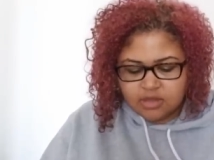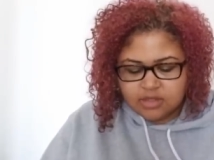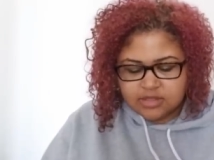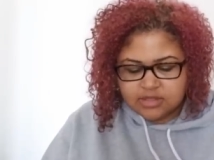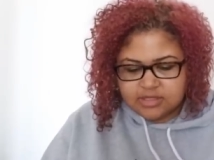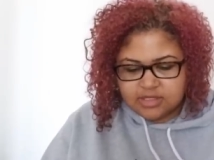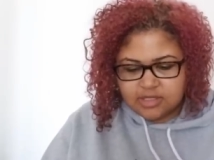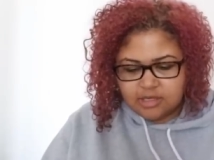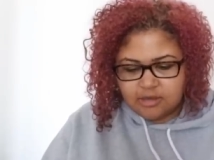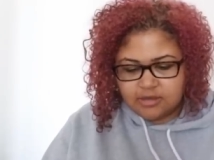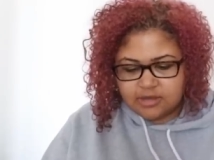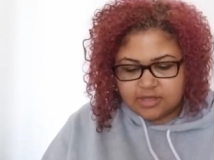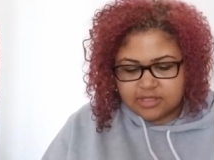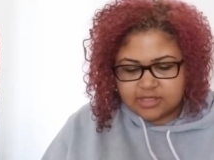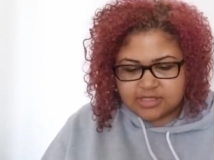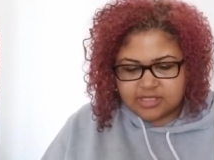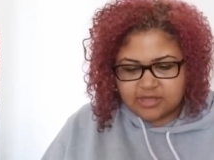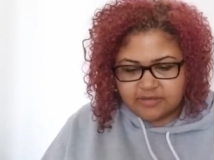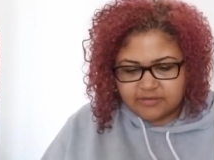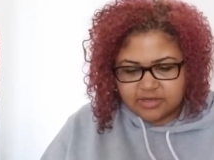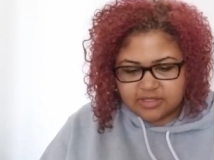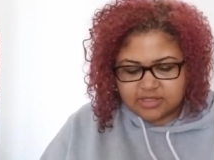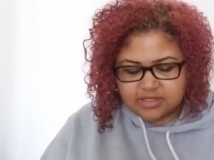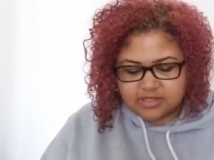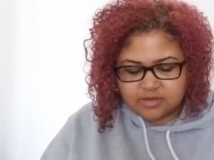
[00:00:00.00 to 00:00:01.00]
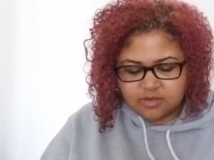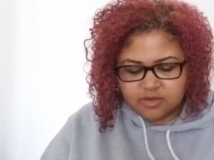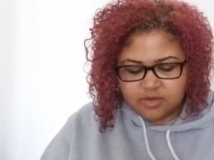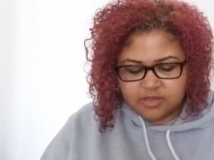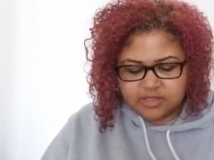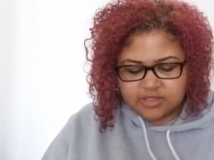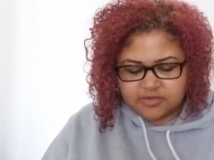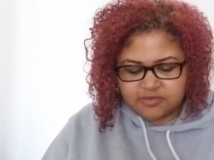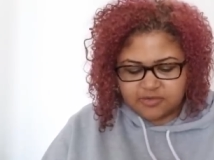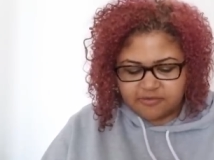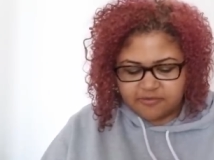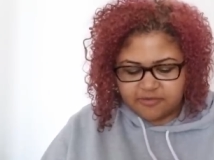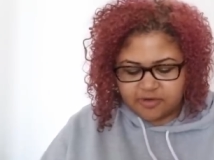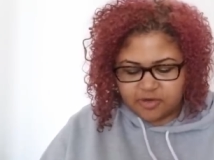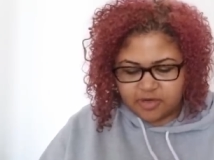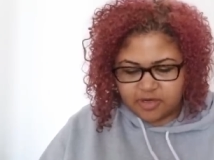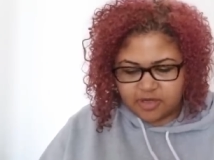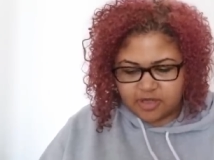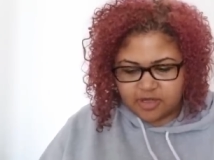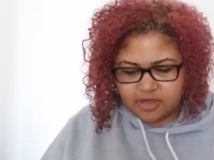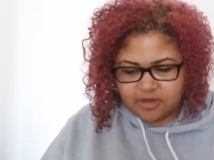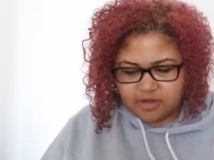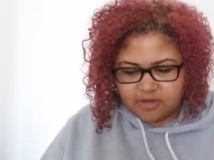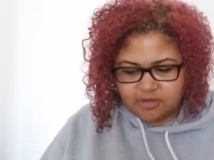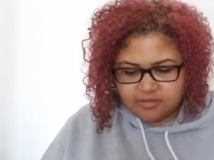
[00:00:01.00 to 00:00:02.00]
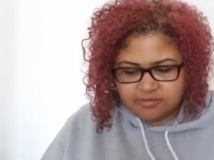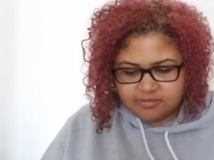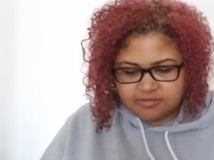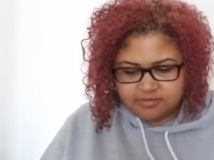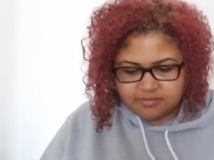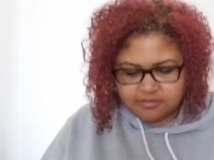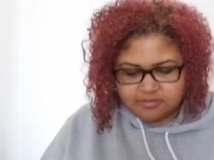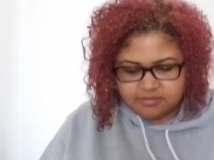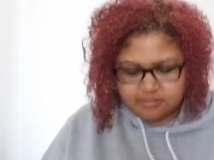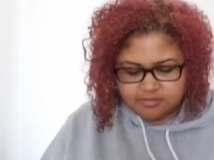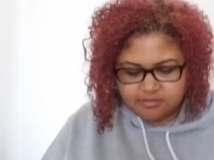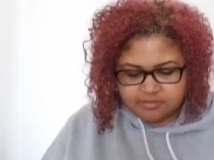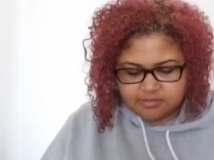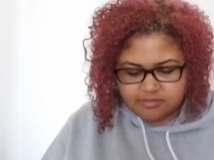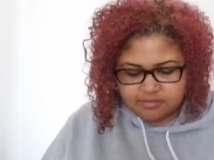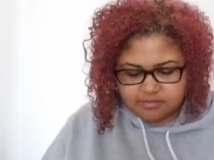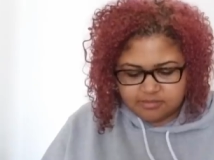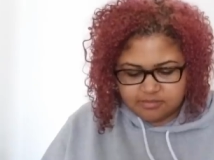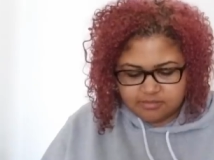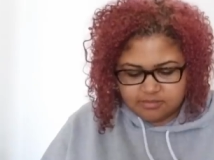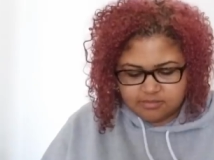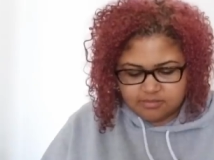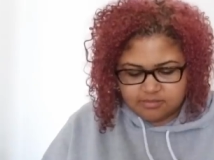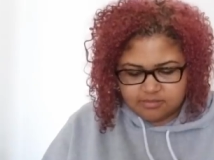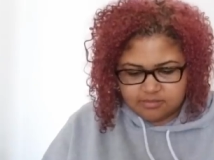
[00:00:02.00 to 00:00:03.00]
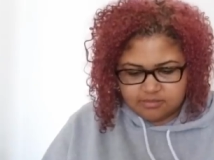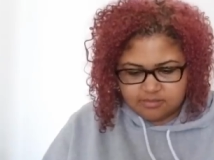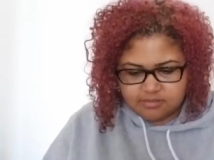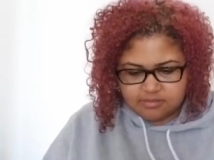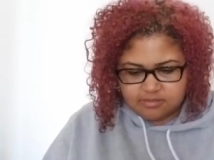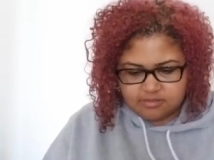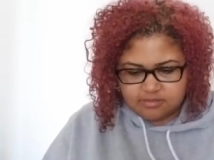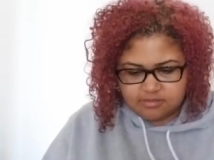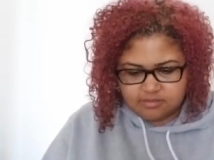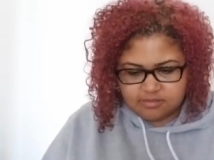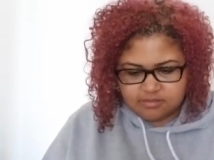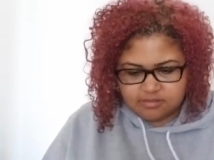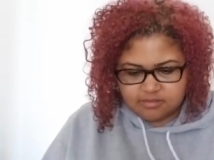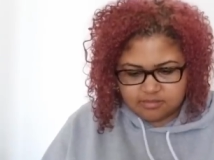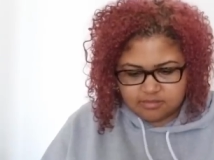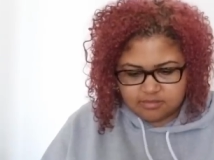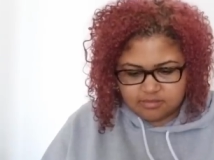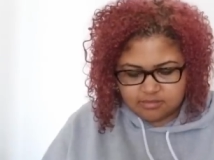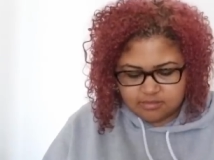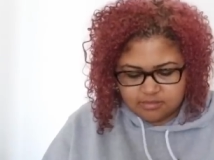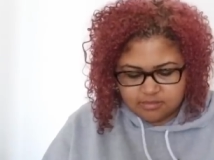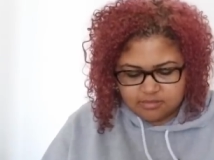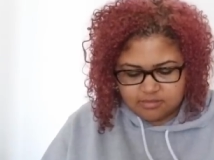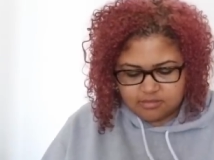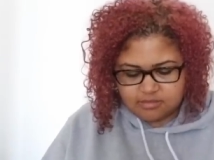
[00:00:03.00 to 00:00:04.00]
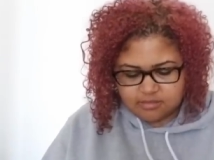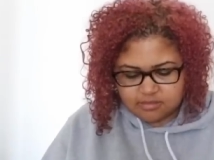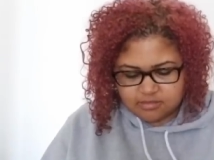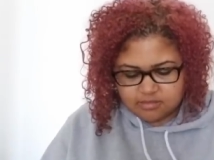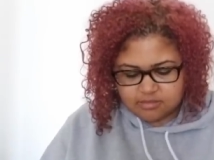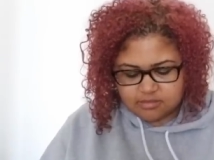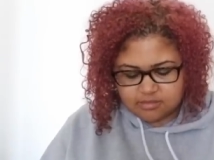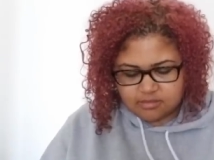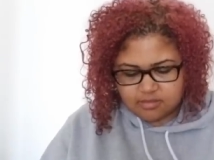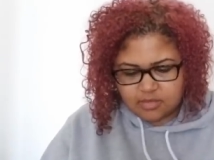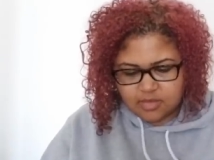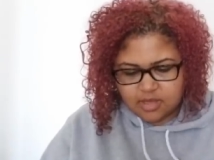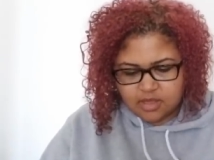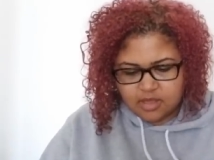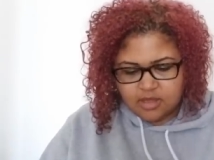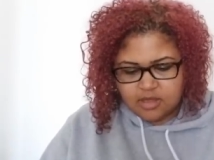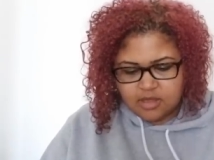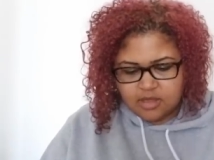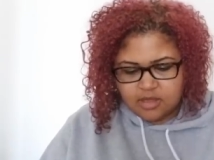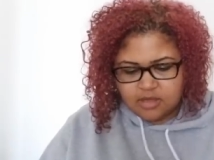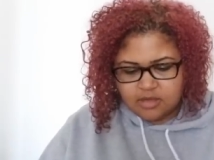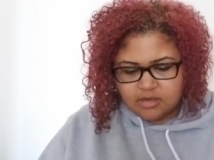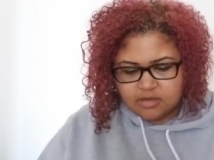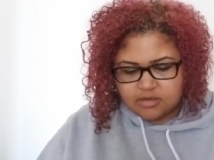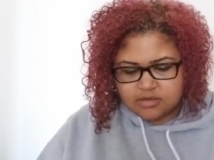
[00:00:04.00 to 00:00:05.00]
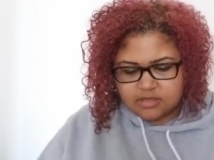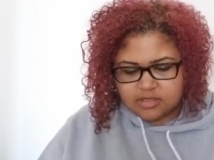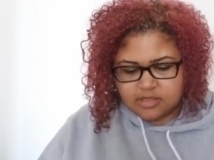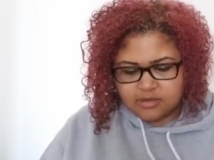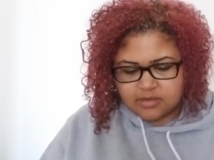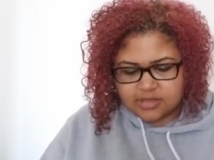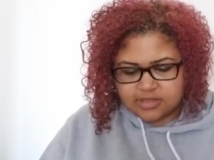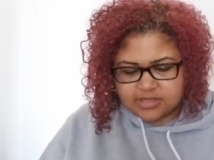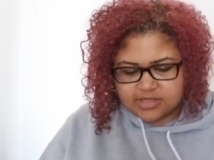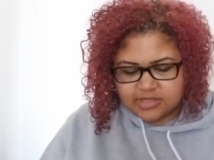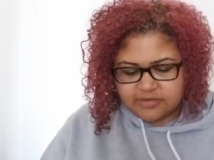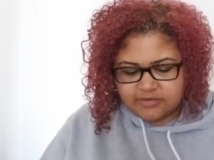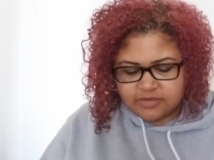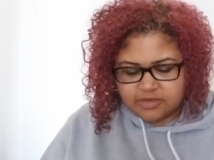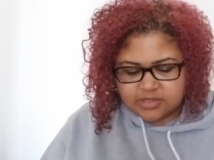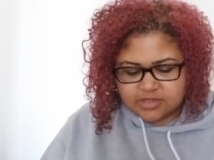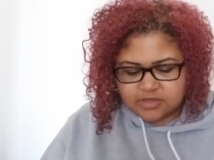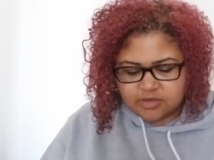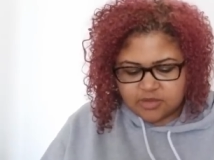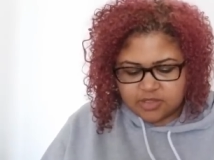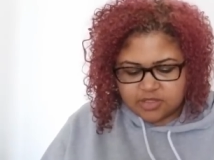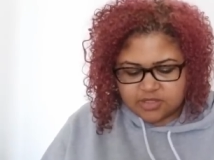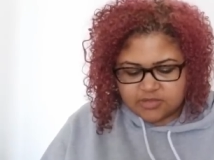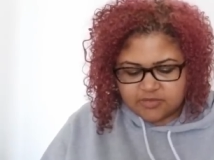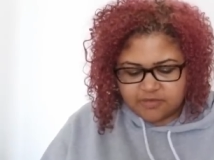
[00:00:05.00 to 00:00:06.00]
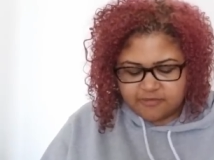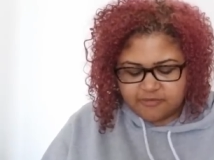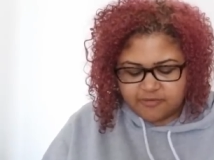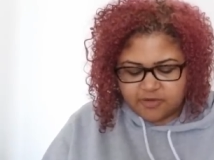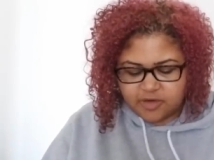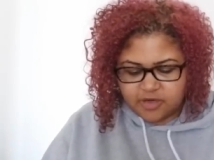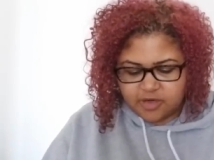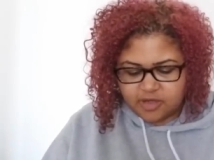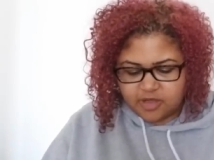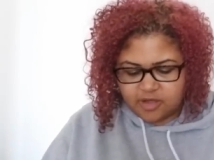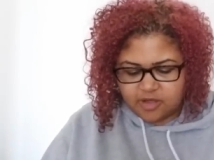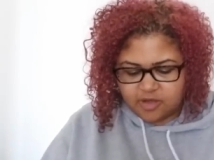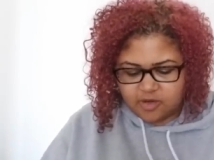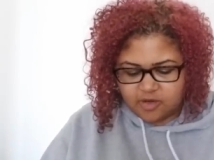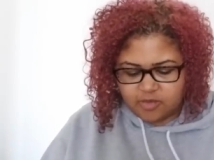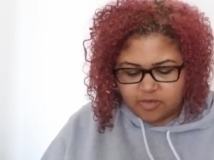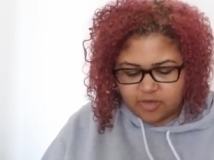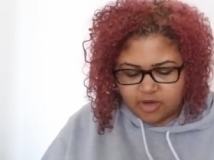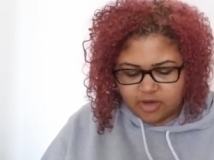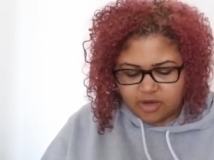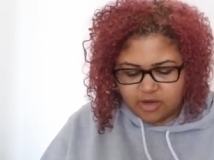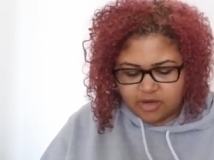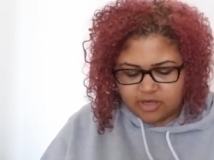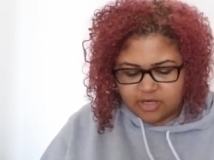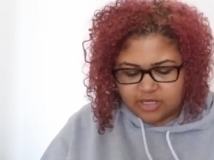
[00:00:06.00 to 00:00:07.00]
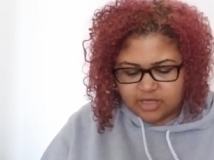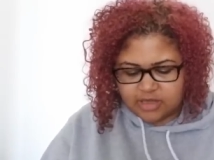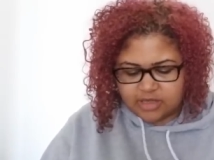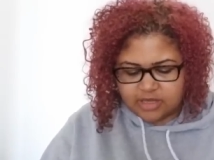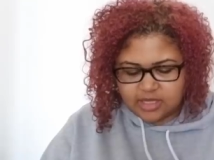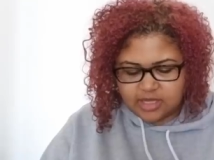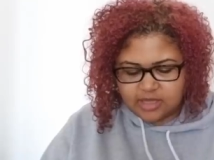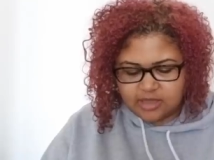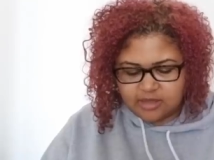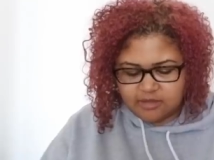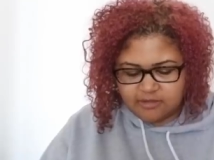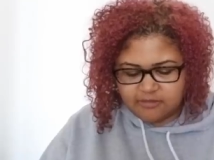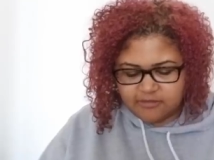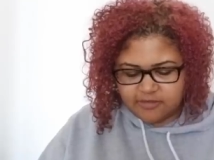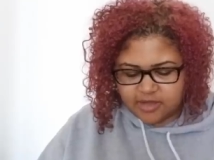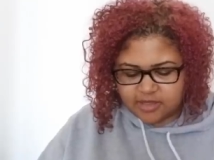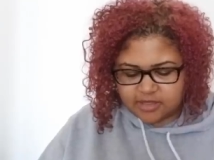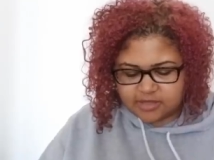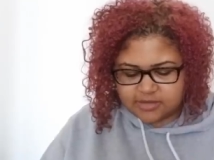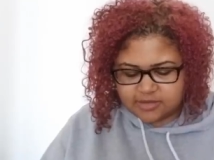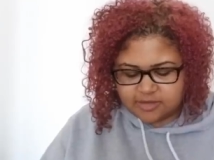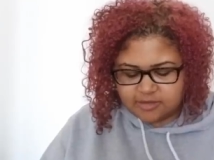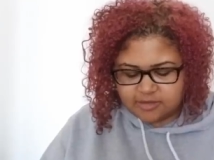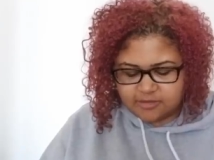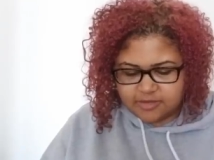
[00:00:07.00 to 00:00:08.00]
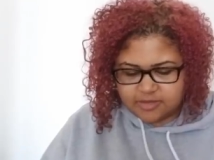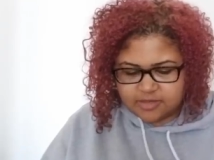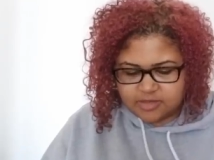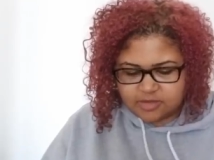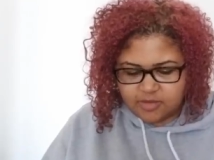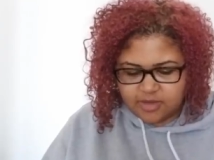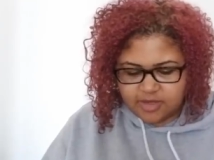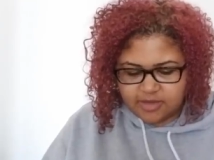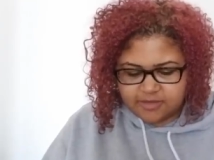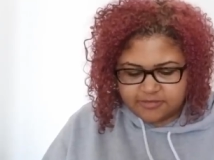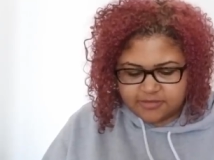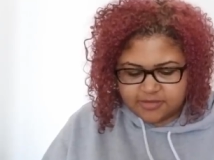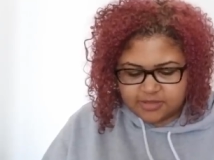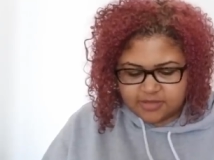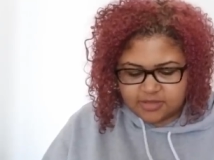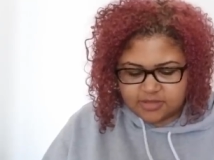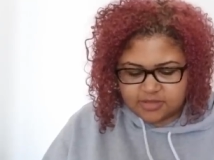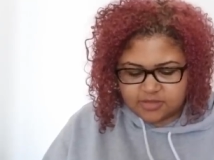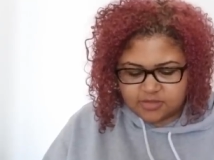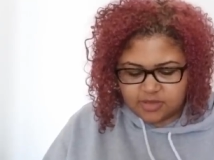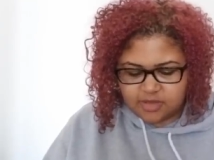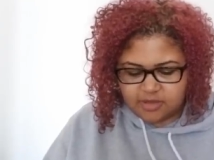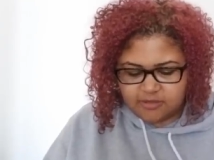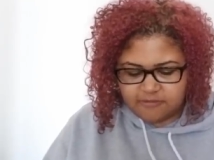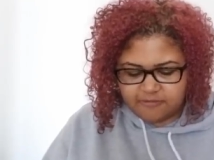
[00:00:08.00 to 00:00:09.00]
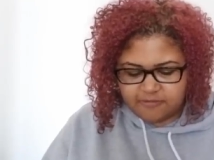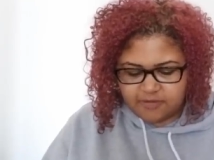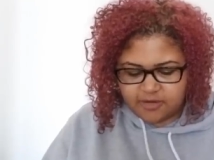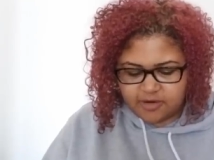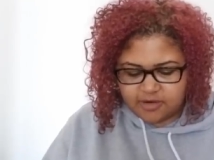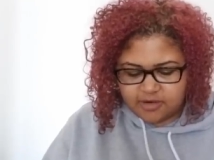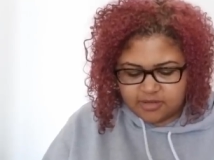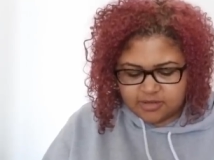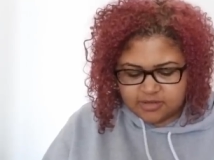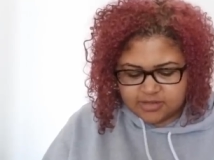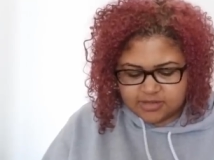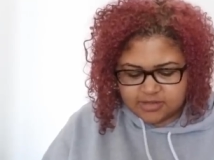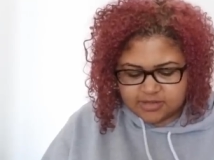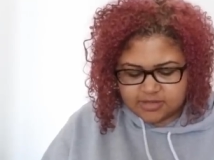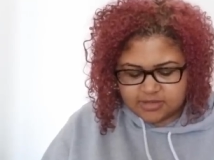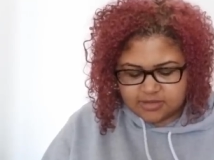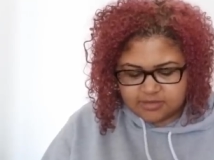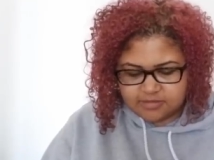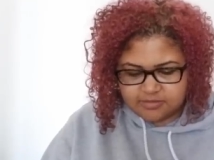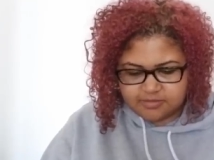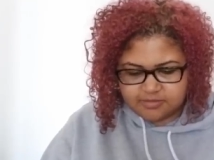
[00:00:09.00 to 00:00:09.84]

Tell with the Seven of Swords for Virgo. Tell with the Seven of Swords for Virgo regarding love, October 12th to the 21st.